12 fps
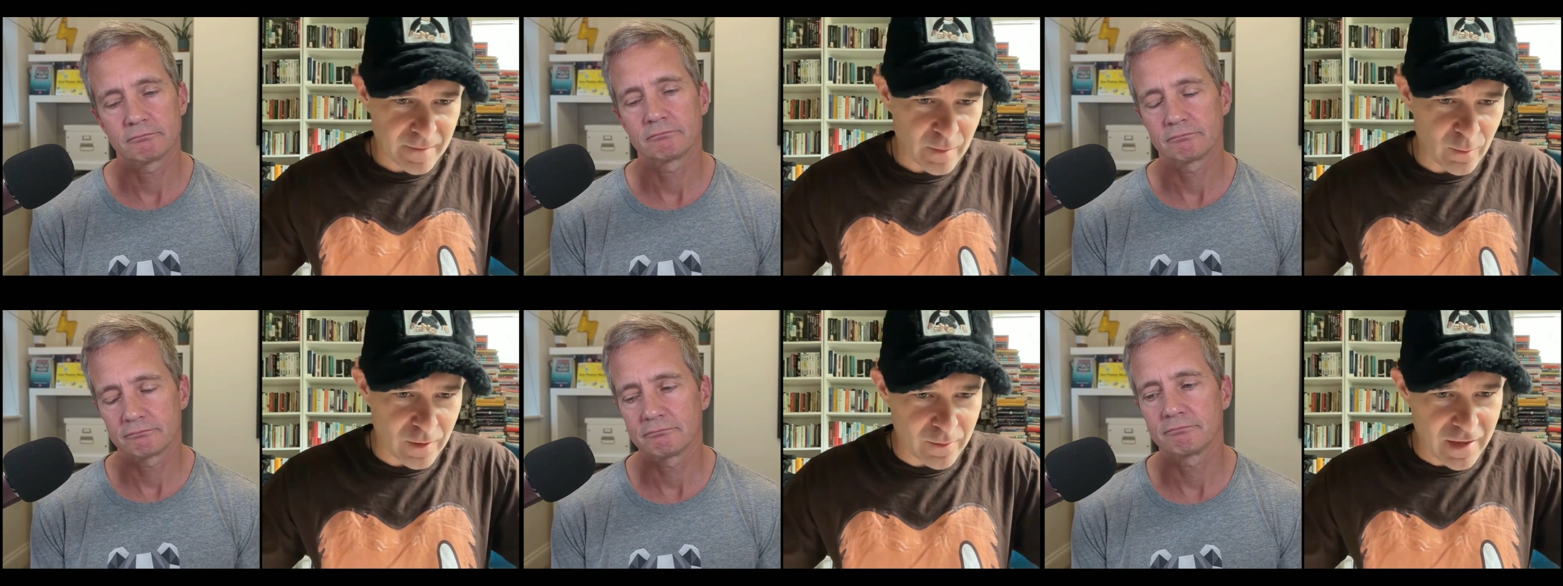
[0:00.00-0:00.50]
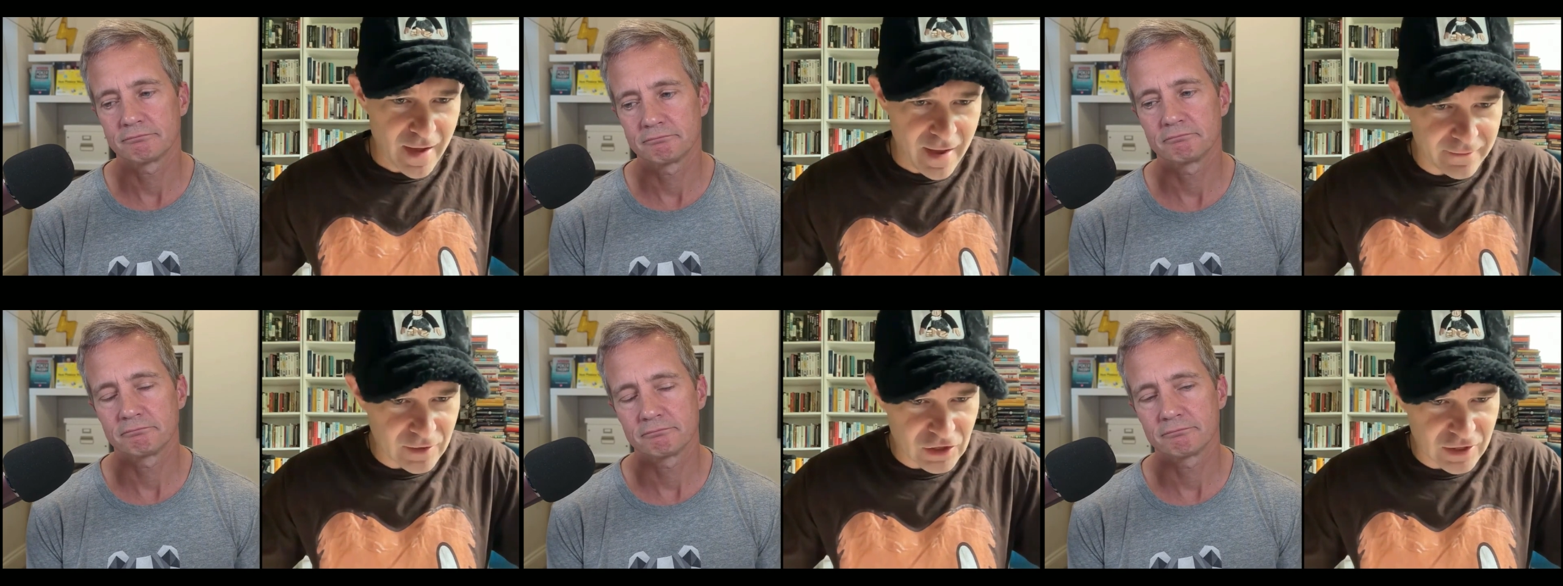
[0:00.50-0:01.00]
Speaker 1: where we
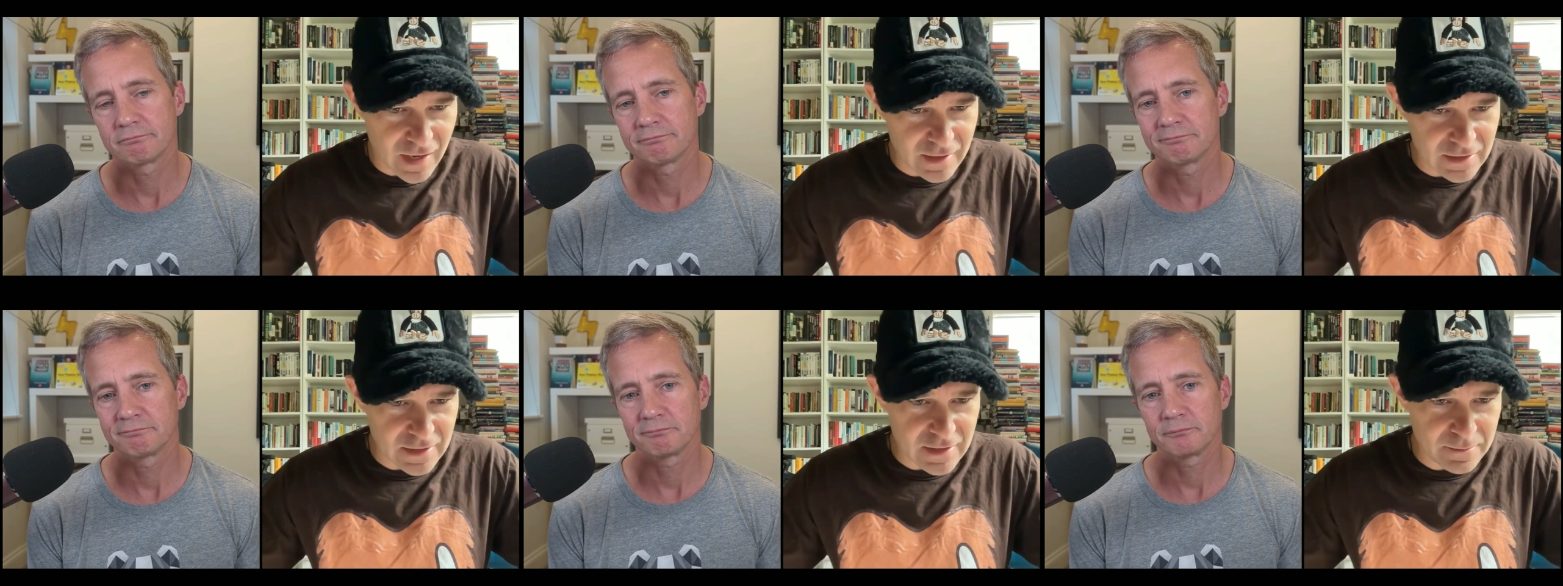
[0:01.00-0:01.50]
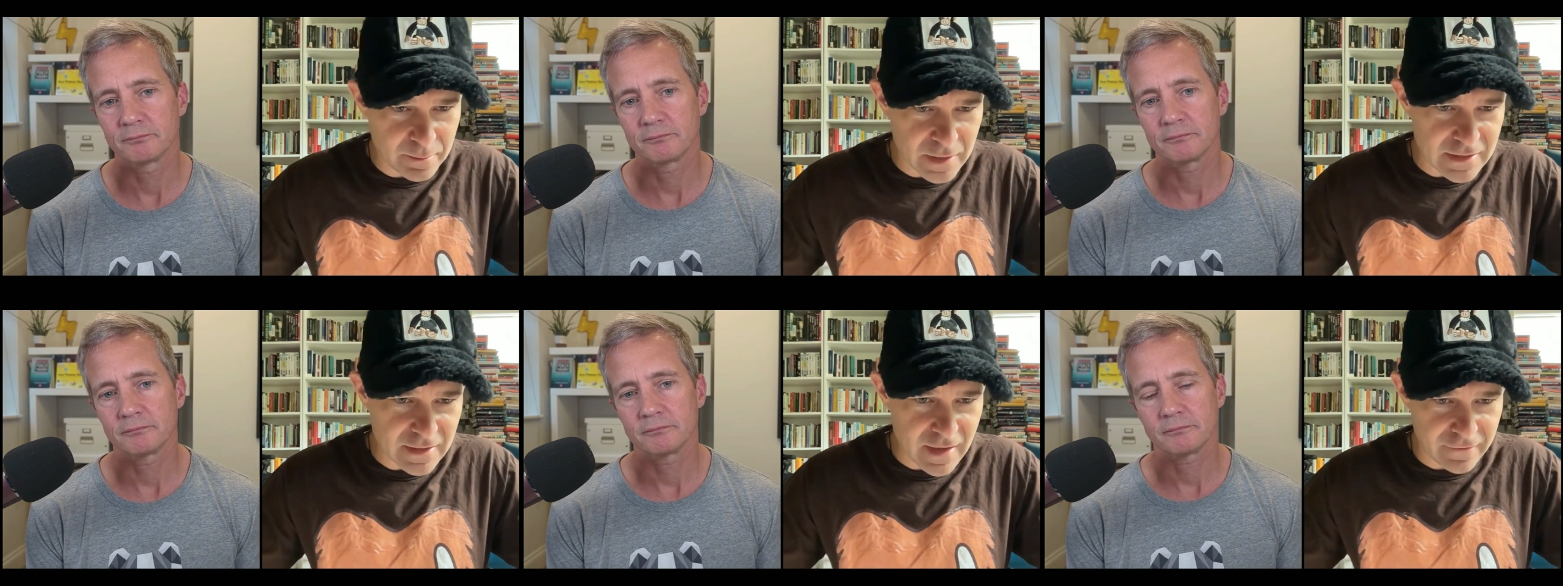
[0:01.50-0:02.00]
have a shiny
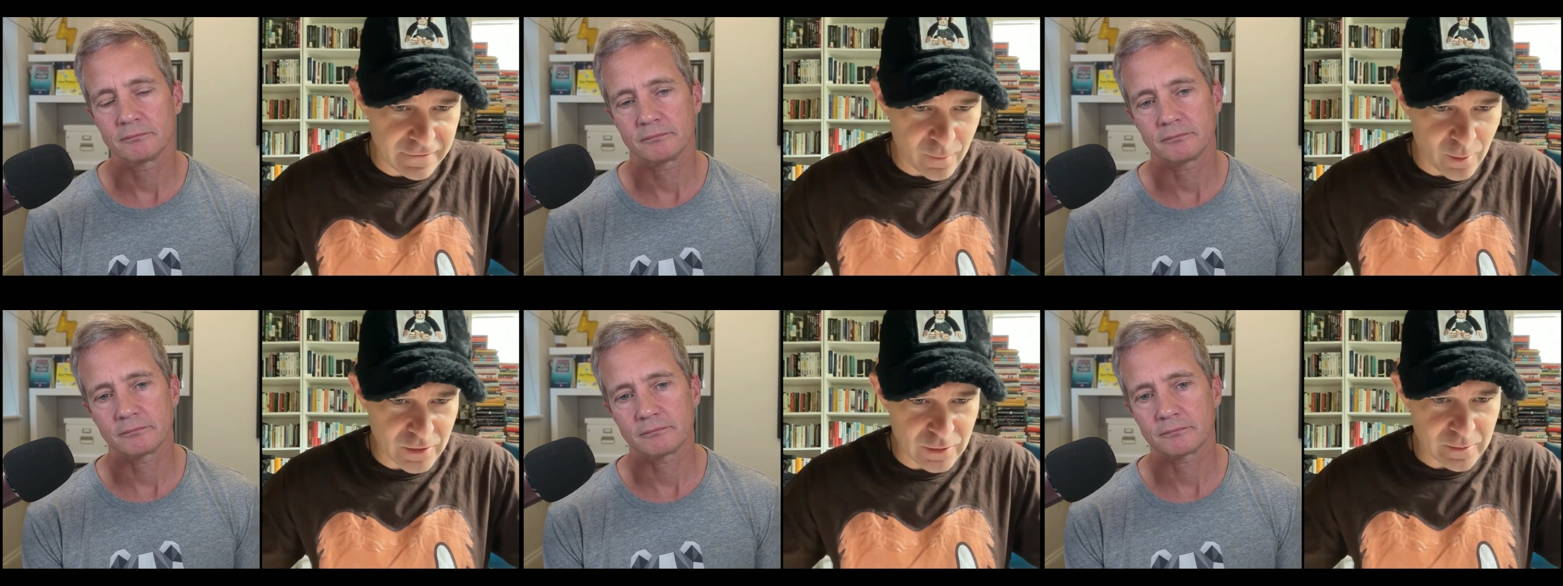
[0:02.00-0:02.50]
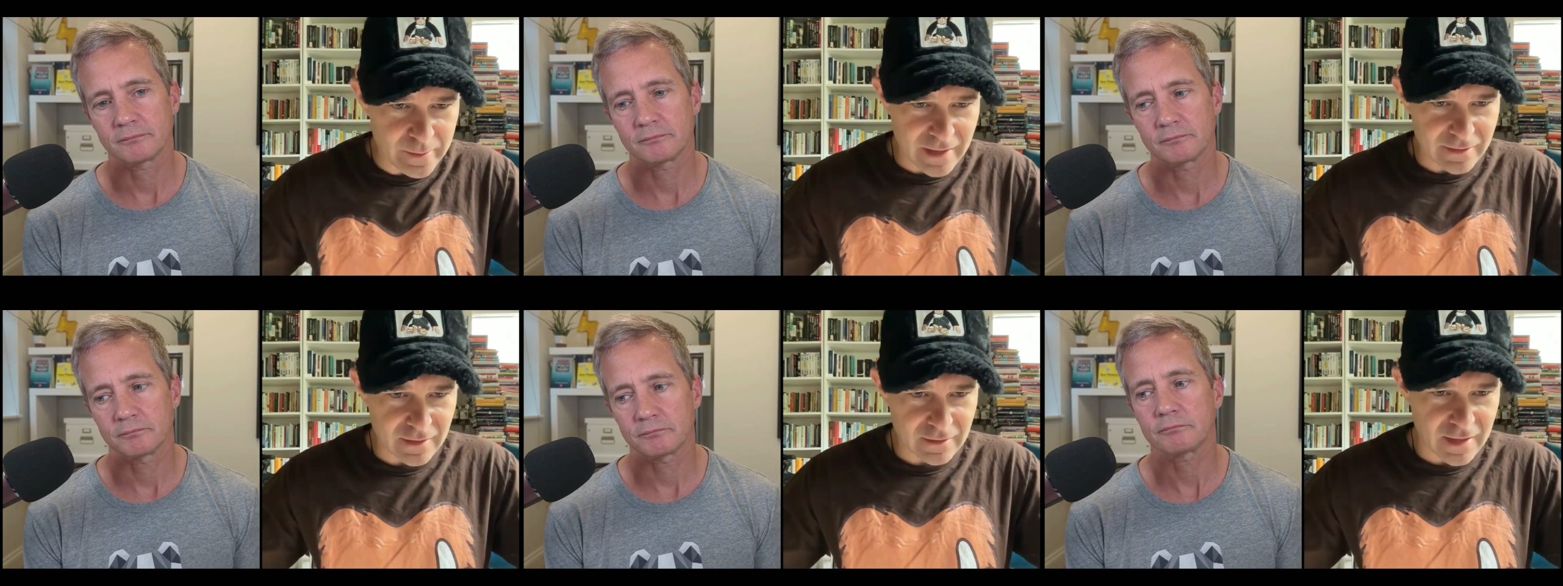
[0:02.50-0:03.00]
PDF for you
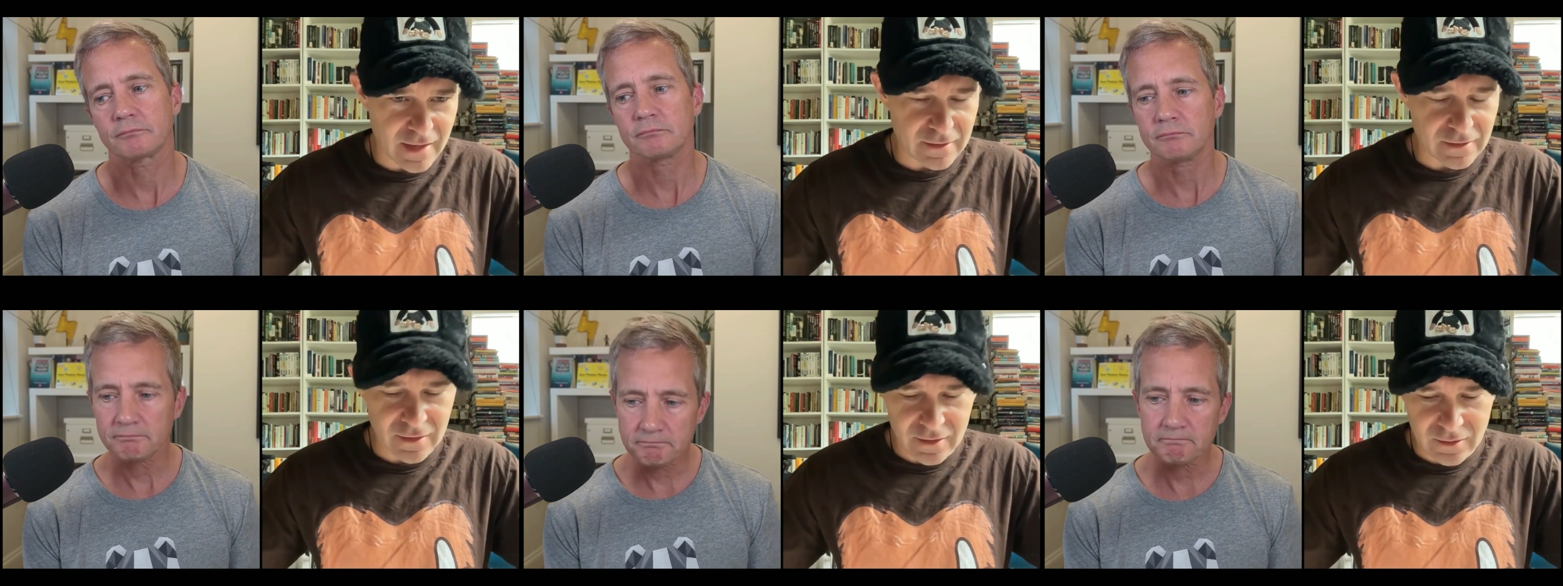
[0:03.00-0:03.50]
about the 10